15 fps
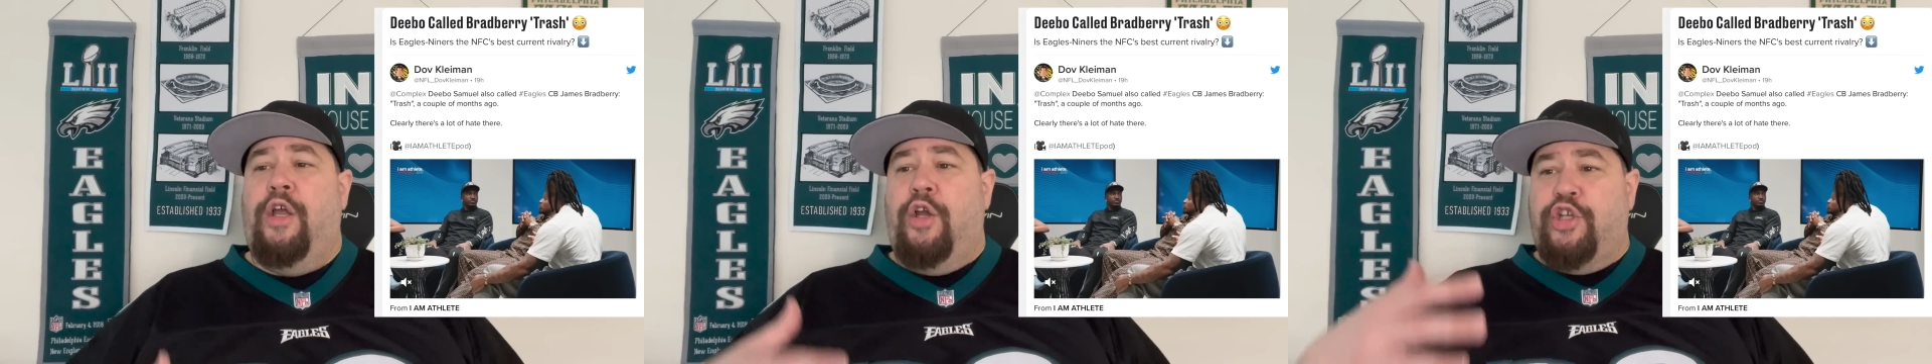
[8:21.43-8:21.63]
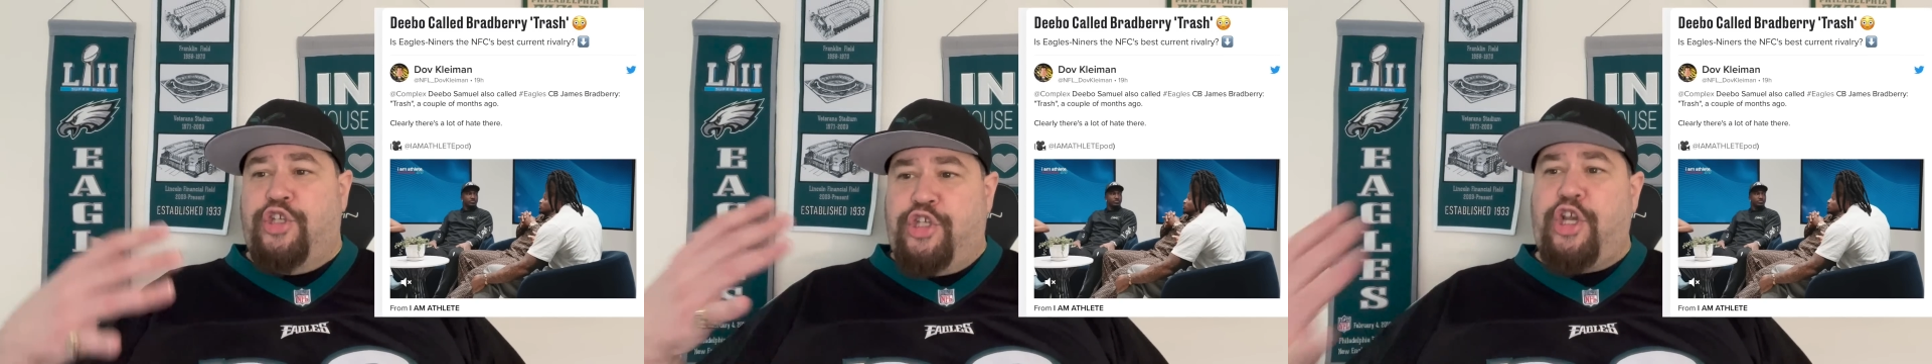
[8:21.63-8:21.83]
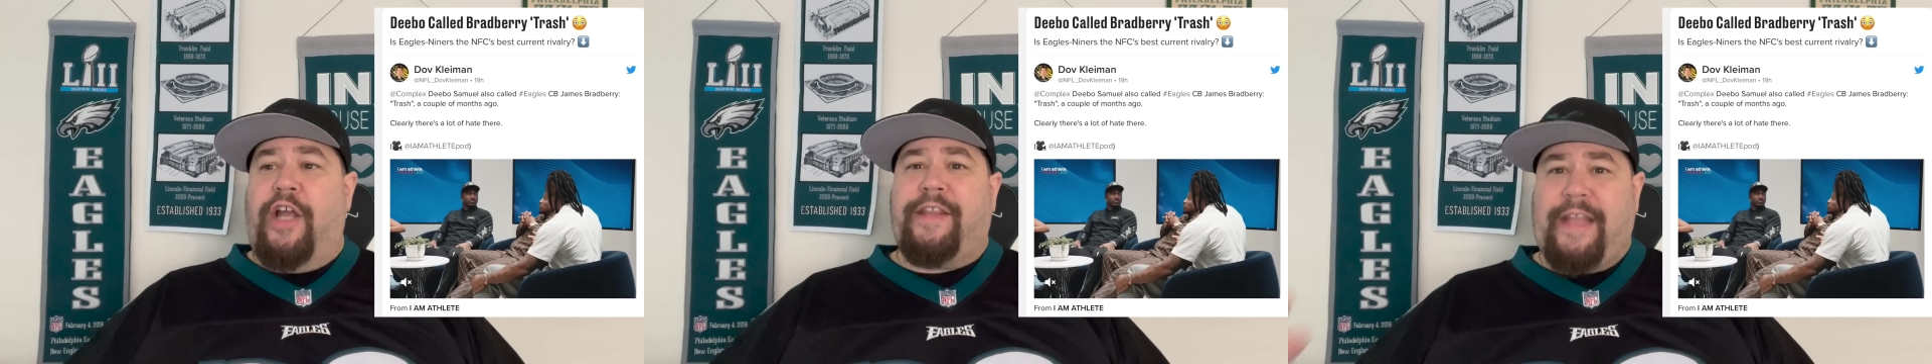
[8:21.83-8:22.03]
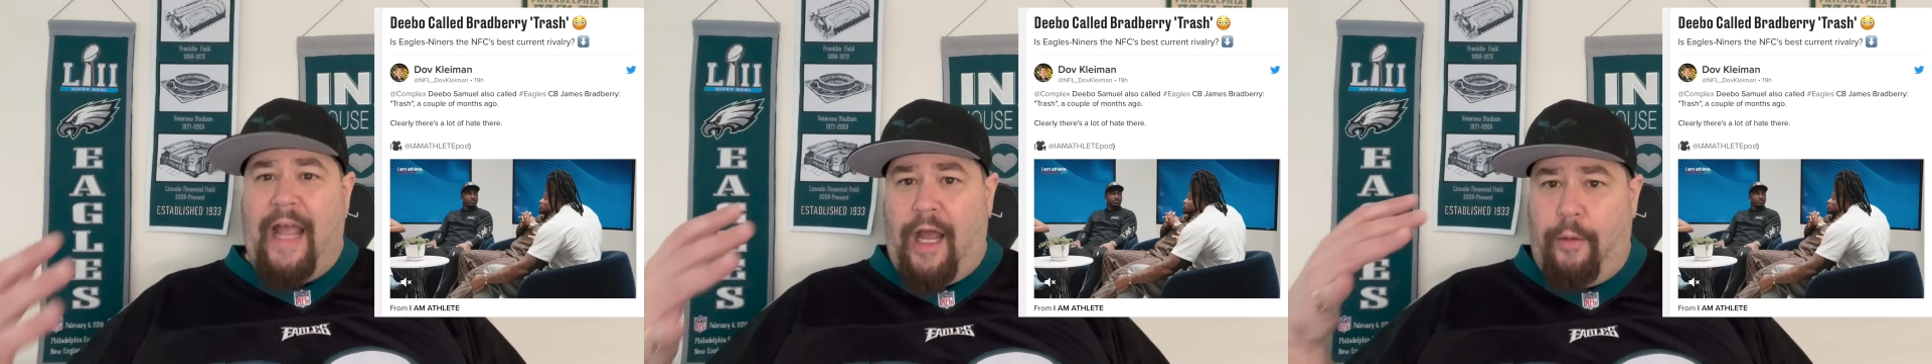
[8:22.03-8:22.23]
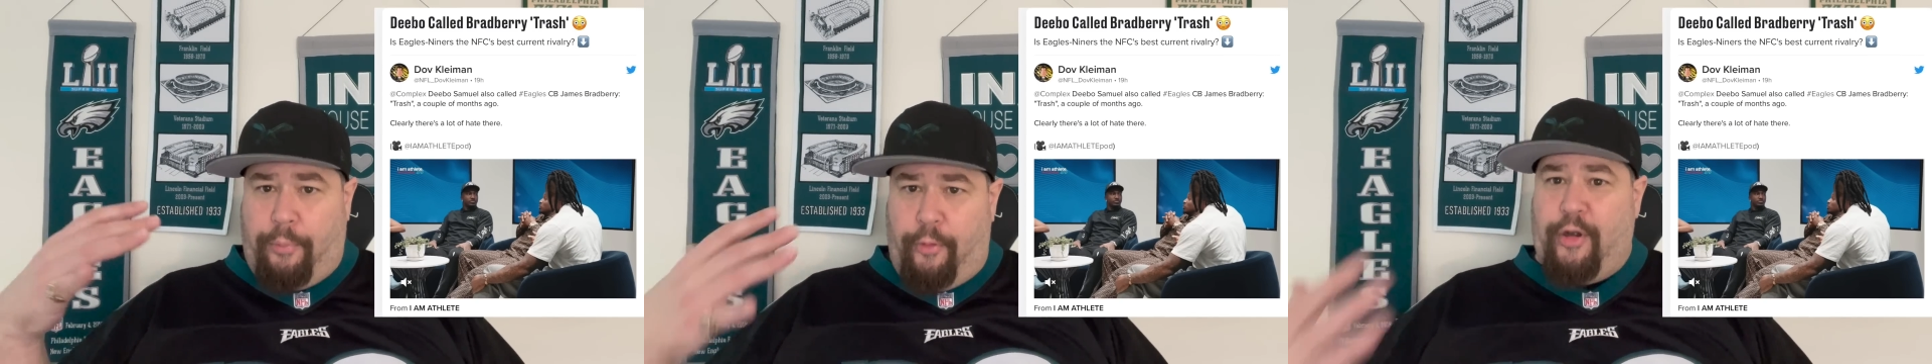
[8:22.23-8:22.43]
shut
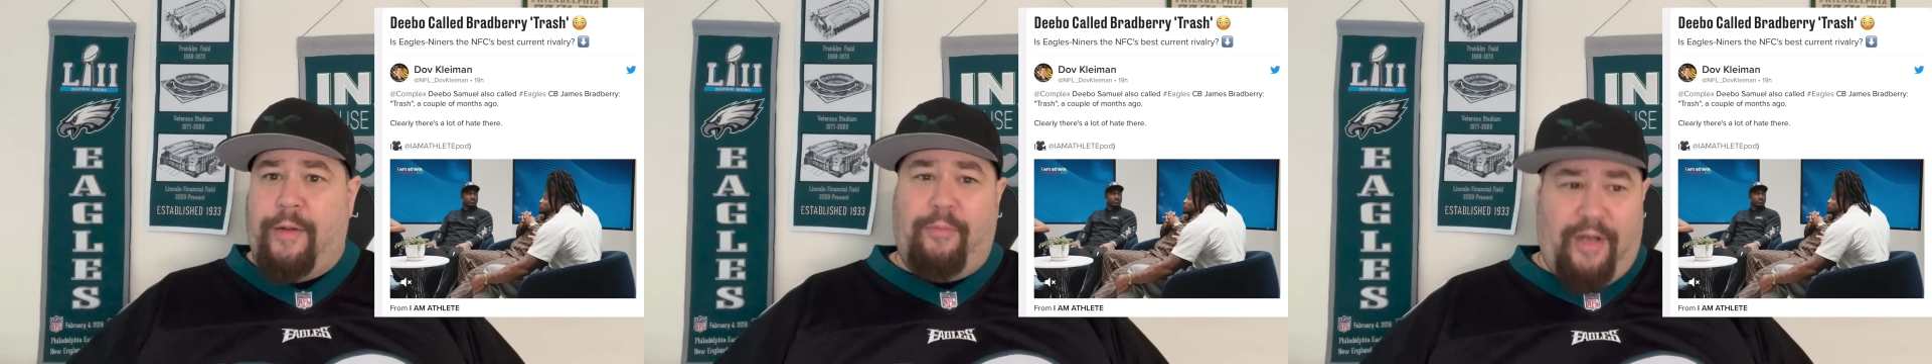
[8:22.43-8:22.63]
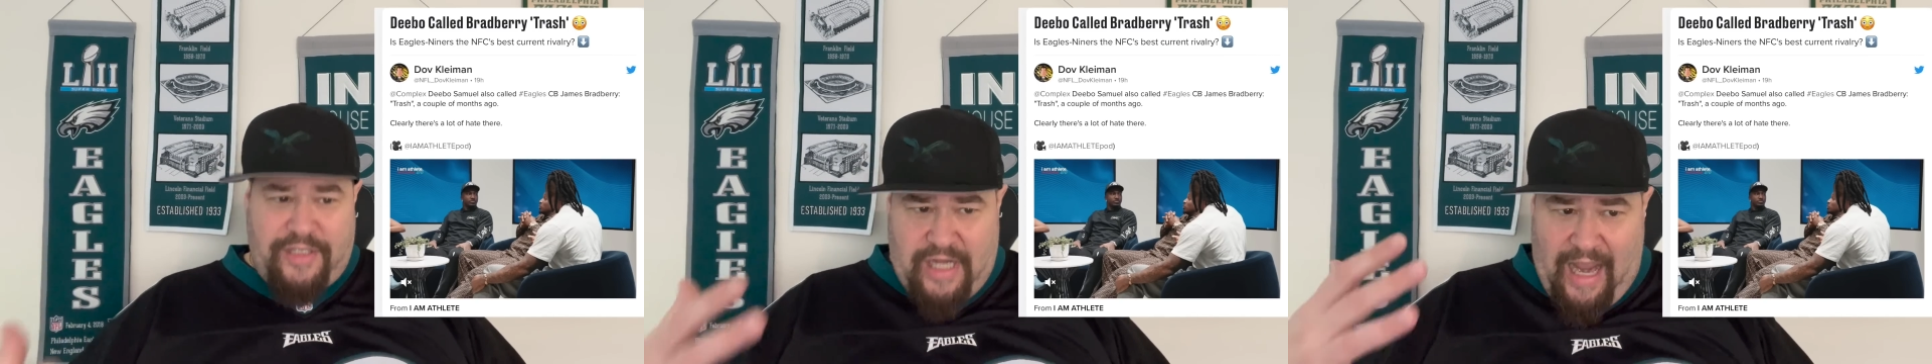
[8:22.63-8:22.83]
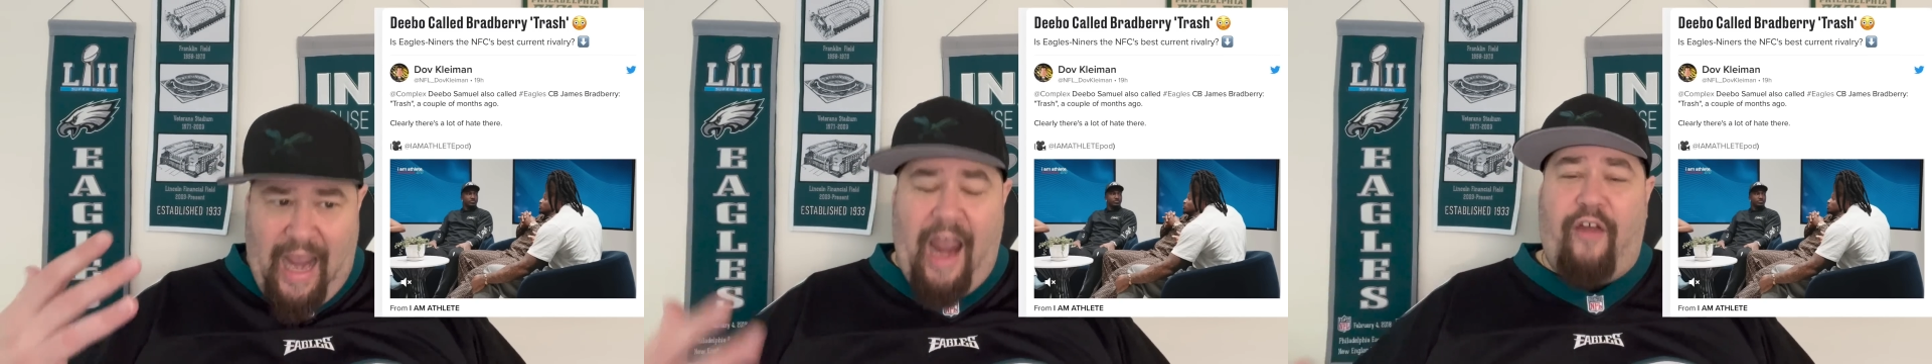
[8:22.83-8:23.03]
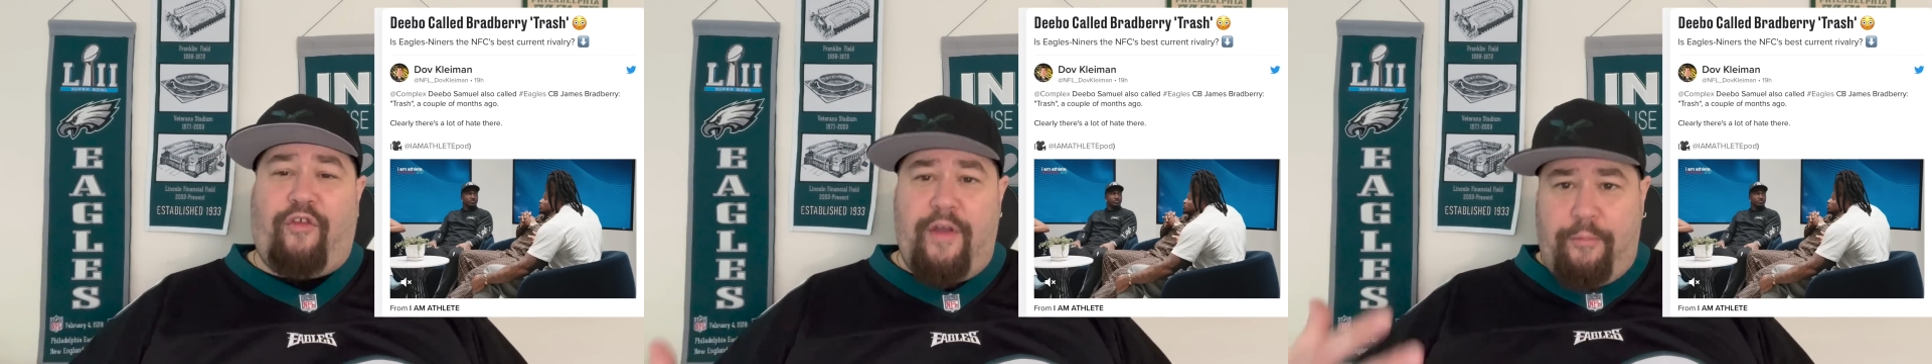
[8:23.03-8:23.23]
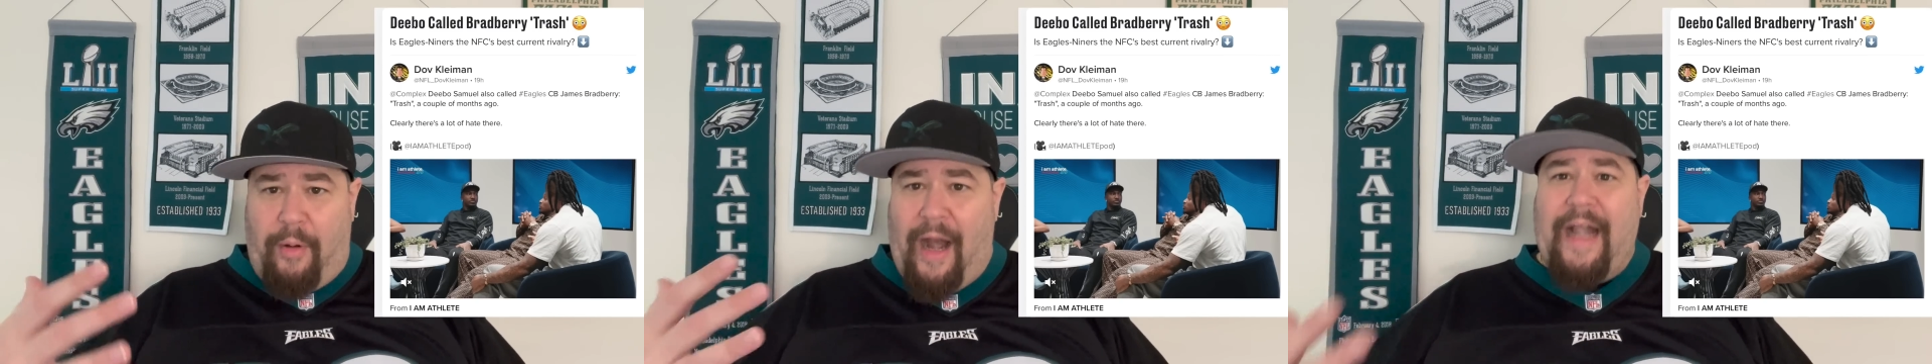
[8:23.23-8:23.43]
down pretty much
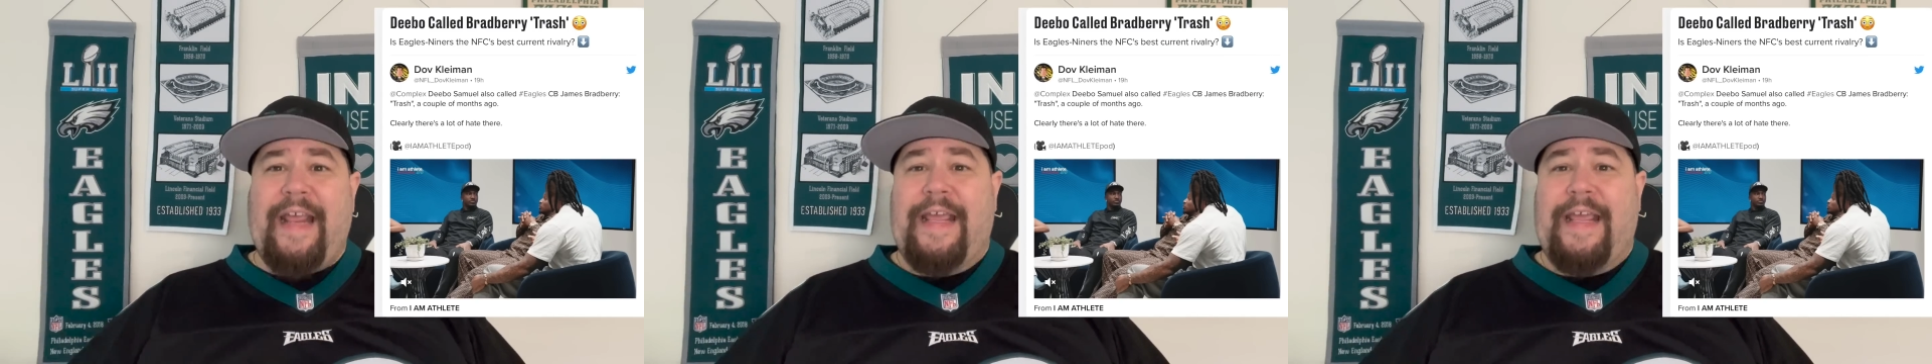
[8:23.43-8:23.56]
everybody